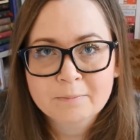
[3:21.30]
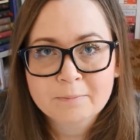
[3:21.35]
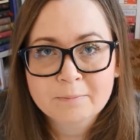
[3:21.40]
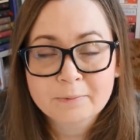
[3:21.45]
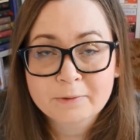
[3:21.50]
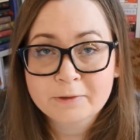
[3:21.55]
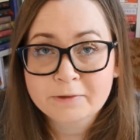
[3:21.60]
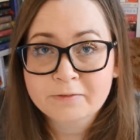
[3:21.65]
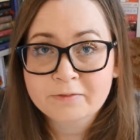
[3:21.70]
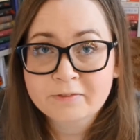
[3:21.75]

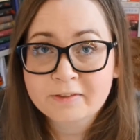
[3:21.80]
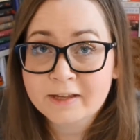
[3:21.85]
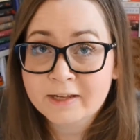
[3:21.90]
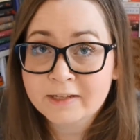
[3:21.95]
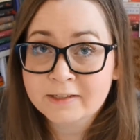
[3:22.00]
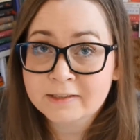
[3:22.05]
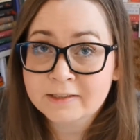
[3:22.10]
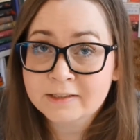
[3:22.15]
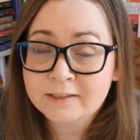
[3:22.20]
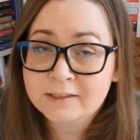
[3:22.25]
But
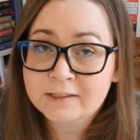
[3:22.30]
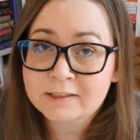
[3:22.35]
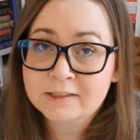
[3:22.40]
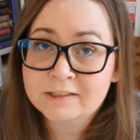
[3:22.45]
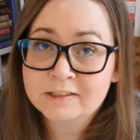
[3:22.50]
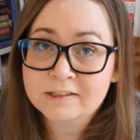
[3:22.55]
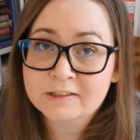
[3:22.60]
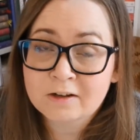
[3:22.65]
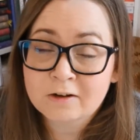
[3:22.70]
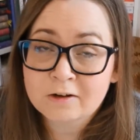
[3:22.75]
then he
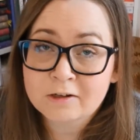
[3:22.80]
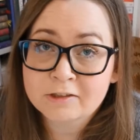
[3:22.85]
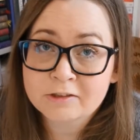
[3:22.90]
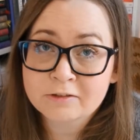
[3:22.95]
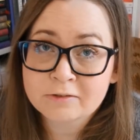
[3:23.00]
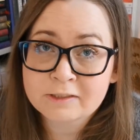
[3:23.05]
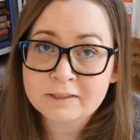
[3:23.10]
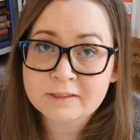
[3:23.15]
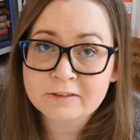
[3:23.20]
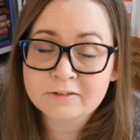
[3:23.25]
starts
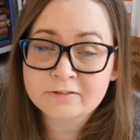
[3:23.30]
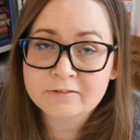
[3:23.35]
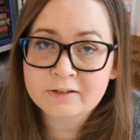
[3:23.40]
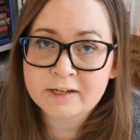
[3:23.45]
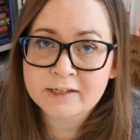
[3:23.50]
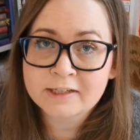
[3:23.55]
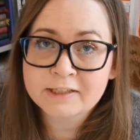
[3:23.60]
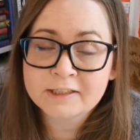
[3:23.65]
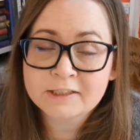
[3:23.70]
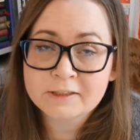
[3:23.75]
to
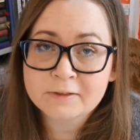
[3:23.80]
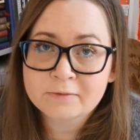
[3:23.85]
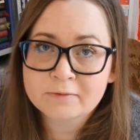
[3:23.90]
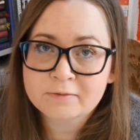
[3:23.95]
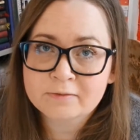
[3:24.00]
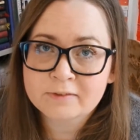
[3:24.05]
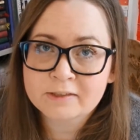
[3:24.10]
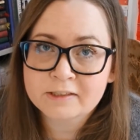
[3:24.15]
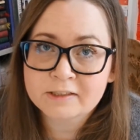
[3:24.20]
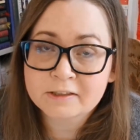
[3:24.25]
interact
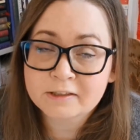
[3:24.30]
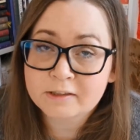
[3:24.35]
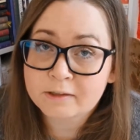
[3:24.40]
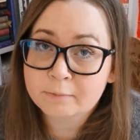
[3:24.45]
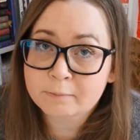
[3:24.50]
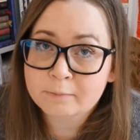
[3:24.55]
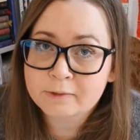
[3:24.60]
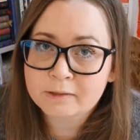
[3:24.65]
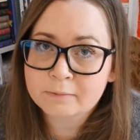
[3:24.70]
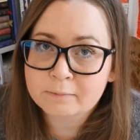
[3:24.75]
with the
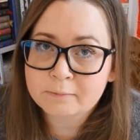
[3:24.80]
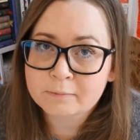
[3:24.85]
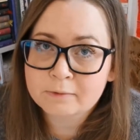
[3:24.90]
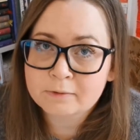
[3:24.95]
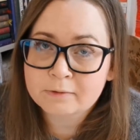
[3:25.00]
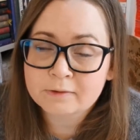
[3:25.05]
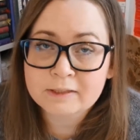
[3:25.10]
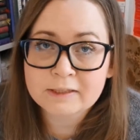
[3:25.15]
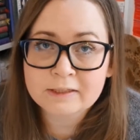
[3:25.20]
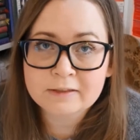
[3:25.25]

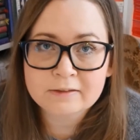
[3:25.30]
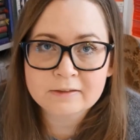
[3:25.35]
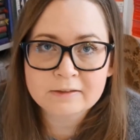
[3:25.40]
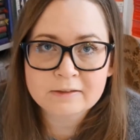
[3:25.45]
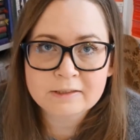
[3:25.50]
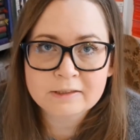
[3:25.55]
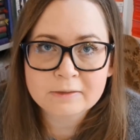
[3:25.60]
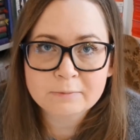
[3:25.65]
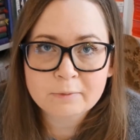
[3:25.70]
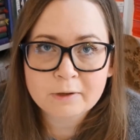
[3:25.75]
people in the
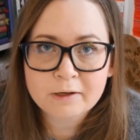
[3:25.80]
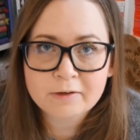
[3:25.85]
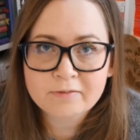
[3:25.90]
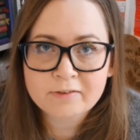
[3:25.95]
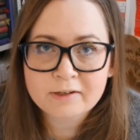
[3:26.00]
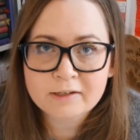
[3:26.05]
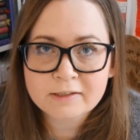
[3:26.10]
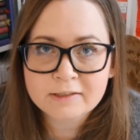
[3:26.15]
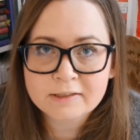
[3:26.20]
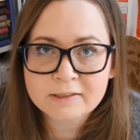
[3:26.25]
nearby
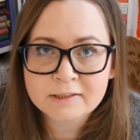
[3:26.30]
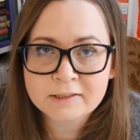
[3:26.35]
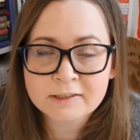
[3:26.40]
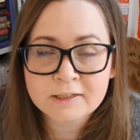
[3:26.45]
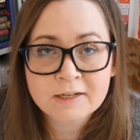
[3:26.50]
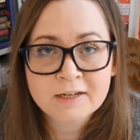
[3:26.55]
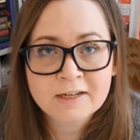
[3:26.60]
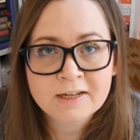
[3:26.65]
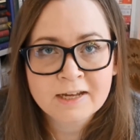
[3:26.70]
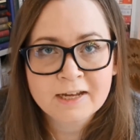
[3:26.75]
village,
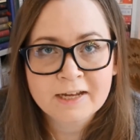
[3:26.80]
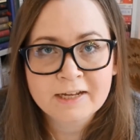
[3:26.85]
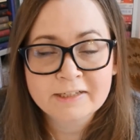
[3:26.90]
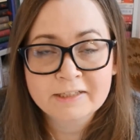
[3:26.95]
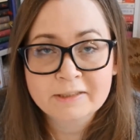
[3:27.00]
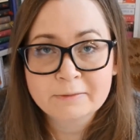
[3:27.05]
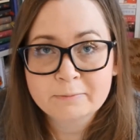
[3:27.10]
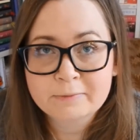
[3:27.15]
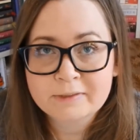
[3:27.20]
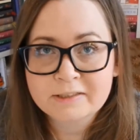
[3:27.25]
and
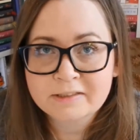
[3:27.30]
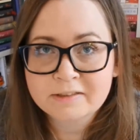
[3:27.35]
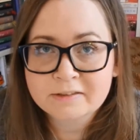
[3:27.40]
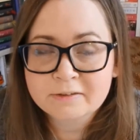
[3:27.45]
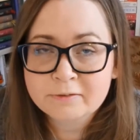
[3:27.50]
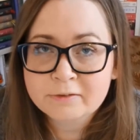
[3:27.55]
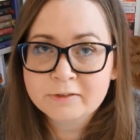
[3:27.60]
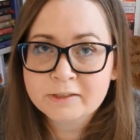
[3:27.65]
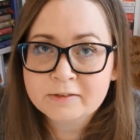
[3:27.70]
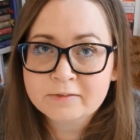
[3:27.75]
he meets
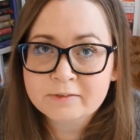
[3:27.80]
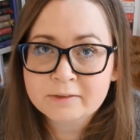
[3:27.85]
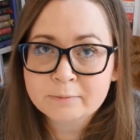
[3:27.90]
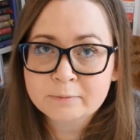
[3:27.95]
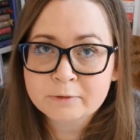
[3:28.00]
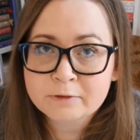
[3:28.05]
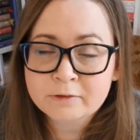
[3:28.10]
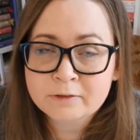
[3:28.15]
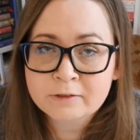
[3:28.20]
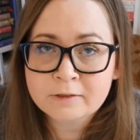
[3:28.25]
3
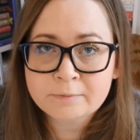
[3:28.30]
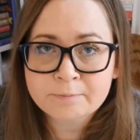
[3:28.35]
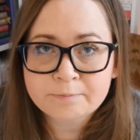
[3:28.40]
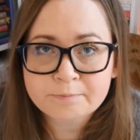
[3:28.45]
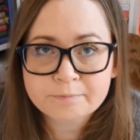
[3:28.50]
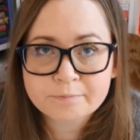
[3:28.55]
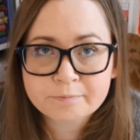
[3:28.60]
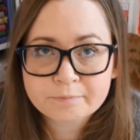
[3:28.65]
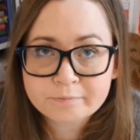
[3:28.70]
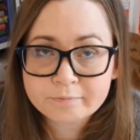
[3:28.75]
women,
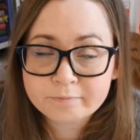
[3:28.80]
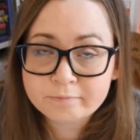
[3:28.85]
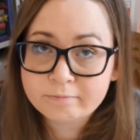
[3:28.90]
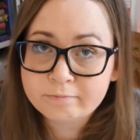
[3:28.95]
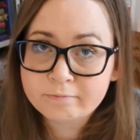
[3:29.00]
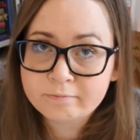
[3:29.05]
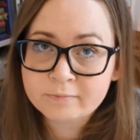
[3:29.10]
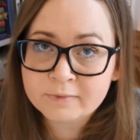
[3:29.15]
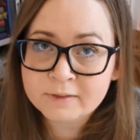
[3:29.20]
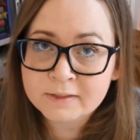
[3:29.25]

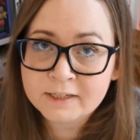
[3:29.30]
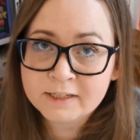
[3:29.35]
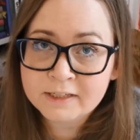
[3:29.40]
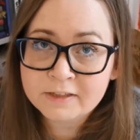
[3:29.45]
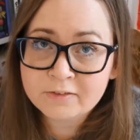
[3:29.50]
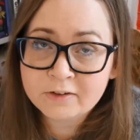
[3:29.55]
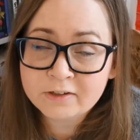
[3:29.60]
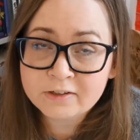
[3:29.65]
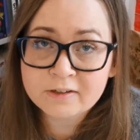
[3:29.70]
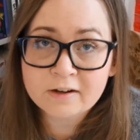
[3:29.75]

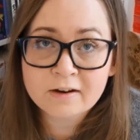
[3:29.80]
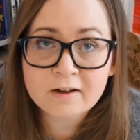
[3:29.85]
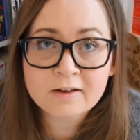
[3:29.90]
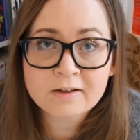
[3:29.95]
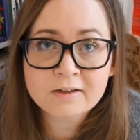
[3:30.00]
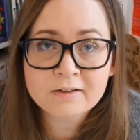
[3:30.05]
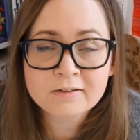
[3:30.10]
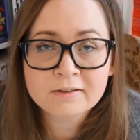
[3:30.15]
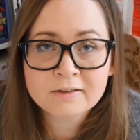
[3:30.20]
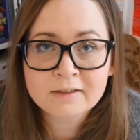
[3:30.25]
Edvarda,
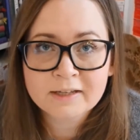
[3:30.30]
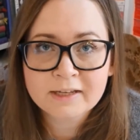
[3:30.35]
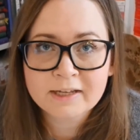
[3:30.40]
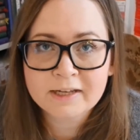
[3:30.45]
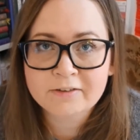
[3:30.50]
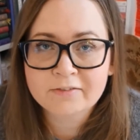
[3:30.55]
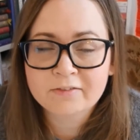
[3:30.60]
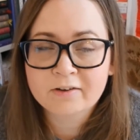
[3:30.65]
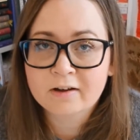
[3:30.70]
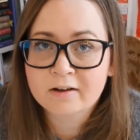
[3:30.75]

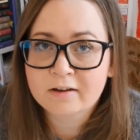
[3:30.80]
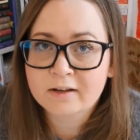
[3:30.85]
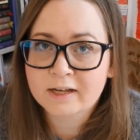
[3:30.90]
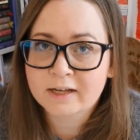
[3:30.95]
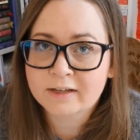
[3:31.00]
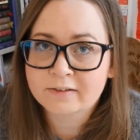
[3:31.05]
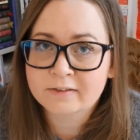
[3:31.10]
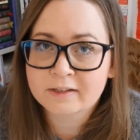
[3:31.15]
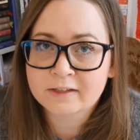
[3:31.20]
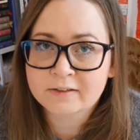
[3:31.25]
Eva,
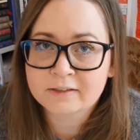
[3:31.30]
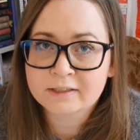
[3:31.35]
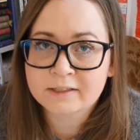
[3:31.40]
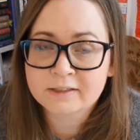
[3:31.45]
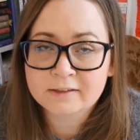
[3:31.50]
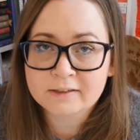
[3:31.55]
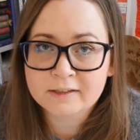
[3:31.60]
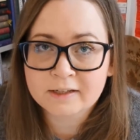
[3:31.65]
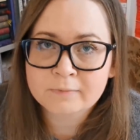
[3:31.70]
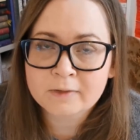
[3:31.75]
and
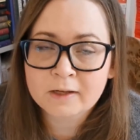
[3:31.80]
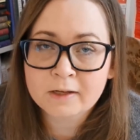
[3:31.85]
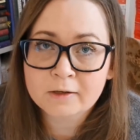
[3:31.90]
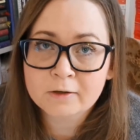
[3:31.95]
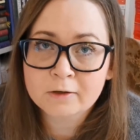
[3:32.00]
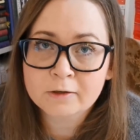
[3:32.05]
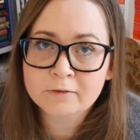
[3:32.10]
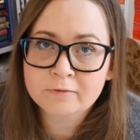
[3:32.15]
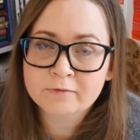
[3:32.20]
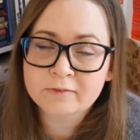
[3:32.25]
Henriette,
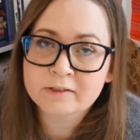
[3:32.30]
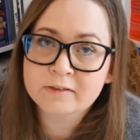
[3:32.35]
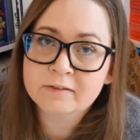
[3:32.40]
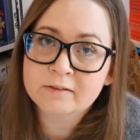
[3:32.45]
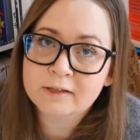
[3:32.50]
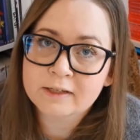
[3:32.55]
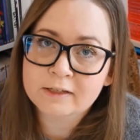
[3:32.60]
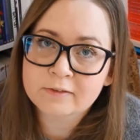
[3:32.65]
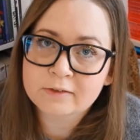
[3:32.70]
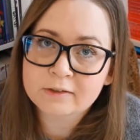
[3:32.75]
along
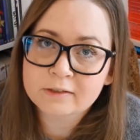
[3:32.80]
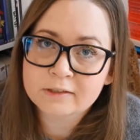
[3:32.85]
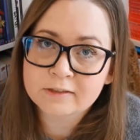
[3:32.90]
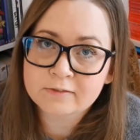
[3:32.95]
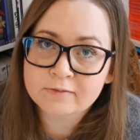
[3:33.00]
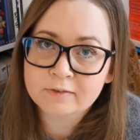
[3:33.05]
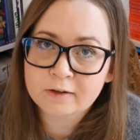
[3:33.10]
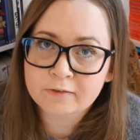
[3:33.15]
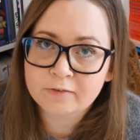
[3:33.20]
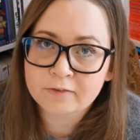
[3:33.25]
with Edvarda's
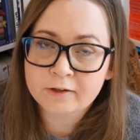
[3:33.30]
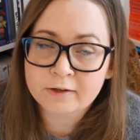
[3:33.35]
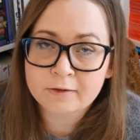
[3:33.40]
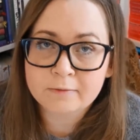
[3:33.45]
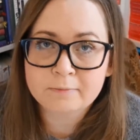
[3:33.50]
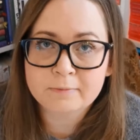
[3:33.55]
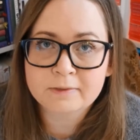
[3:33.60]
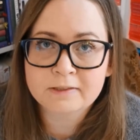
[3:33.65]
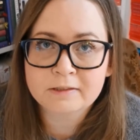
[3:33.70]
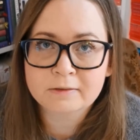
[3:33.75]
father,
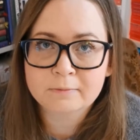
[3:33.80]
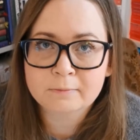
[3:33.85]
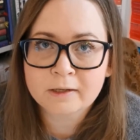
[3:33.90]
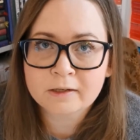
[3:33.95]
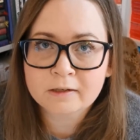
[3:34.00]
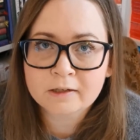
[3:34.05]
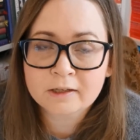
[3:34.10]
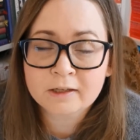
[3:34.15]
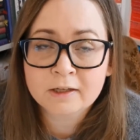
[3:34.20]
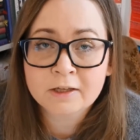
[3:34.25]
Mr.
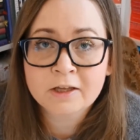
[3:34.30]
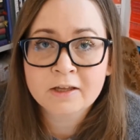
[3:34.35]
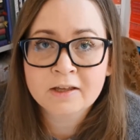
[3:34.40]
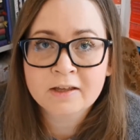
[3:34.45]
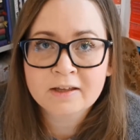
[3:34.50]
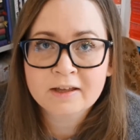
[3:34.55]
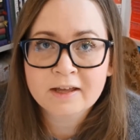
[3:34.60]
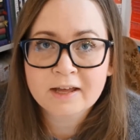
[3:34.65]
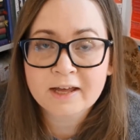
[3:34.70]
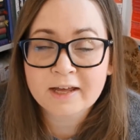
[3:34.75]
Mack,
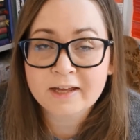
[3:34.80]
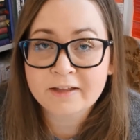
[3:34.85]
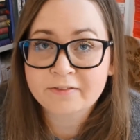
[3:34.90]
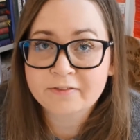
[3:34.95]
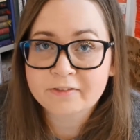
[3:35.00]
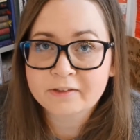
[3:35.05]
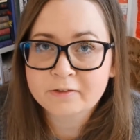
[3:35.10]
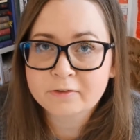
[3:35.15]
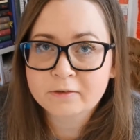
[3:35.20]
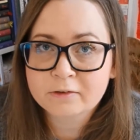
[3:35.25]
and
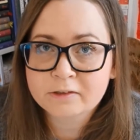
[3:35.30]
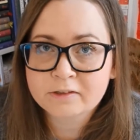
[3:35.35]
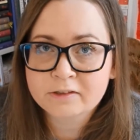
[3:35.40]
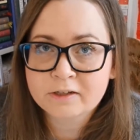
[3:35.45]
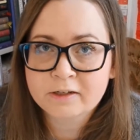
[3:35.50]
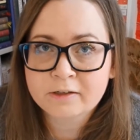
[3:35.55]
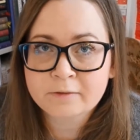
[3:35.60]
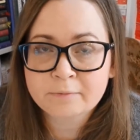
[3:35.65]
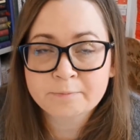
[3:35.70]
the doctor.